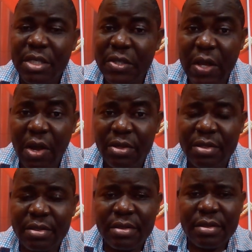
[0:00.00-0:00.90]
To God,
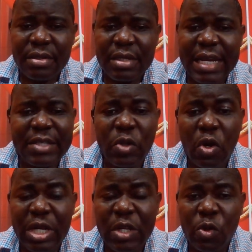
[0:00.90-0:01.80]
and to
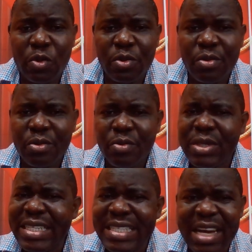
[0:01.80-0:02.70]
God alone,
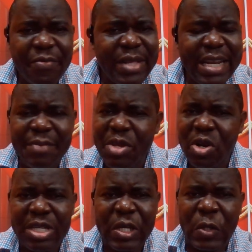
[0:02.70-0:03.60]
will definitely be
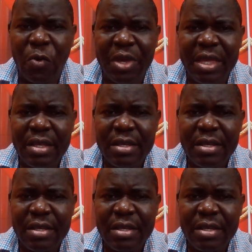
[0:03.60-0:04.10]
all the glory.